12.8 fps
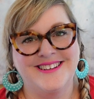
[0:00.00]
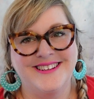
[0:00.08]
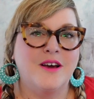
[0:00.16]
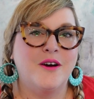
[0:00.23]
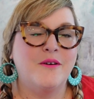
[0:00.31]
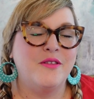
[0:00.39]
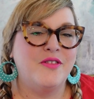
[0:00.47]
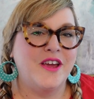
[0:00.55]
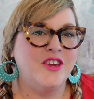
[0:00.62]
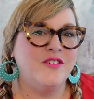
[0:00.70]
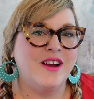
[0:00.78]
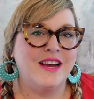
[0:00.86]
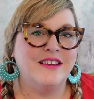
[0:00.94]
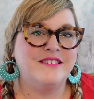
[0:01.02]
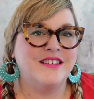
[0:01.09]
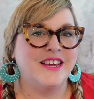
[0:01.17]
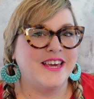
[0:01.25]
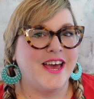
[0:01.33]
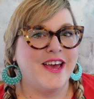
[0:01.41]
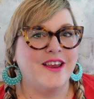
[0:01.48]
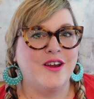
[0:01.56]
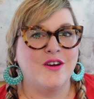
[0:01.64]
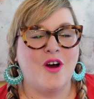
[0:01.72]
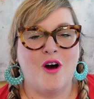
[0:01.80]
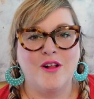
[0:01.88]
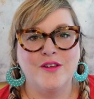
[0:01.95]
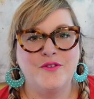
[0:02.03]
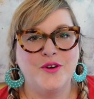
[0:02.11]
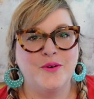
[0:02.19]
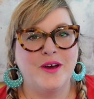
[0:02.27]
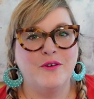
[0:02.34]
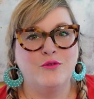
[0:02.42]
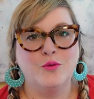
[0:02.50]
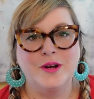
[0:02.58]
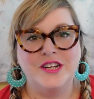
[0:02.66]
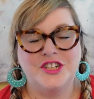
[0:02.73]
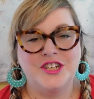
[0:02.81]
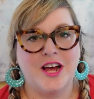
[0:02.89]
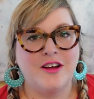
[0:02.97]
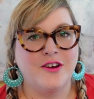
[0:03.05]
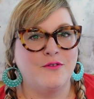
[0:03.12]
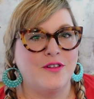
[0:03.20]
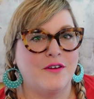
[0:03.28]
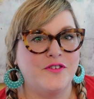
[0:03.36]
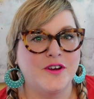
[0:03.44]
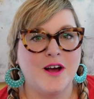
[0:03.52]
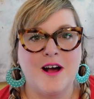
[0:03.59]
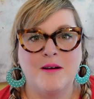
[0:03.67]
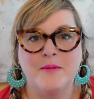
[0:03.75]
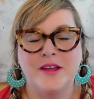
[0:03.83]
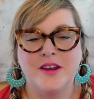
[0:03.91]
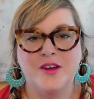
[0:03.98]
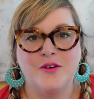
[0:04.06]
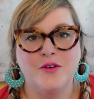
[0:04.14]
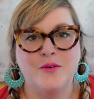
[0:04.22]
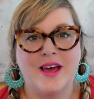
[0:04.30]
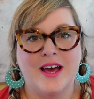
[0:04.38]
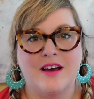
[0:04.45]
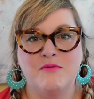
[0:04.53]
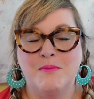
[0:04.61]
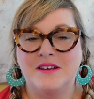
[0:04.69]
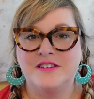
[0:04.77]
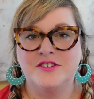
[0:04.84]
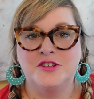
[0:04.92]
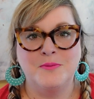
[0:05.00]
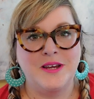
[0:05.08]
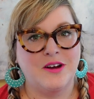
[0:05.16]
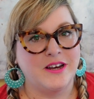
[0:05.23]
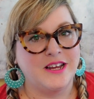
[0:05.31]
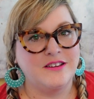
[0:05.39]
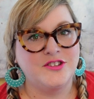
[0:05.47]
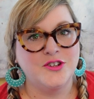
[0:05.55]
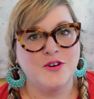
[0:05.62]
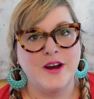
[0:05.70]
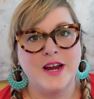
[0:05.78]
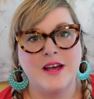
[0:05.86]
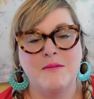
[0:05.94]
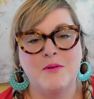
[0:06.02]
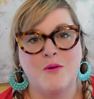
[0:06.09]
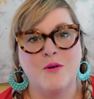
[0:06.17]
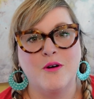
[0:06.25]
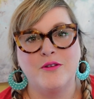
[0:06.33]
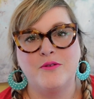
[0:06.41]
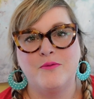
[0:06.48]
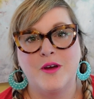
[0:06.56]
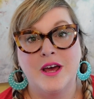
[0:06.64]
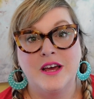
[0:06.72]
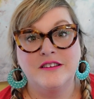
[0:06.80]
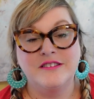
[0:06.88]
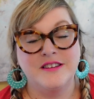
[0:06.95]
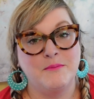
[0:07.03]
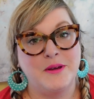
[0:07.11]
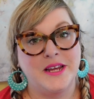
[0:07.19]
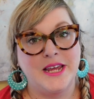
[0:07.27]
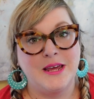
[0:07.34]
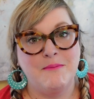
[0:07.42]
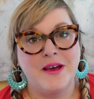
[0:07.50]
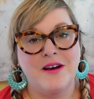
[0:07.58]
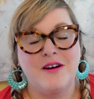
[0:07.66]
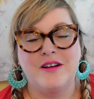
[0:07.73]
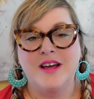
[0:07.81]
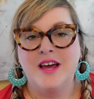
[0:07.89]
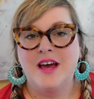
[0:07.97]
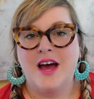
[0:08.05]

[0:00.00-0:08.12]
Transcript: So thank you guys again. All of you have reached out, who've left a comment, who have messaged me on Instagram or sent me an email.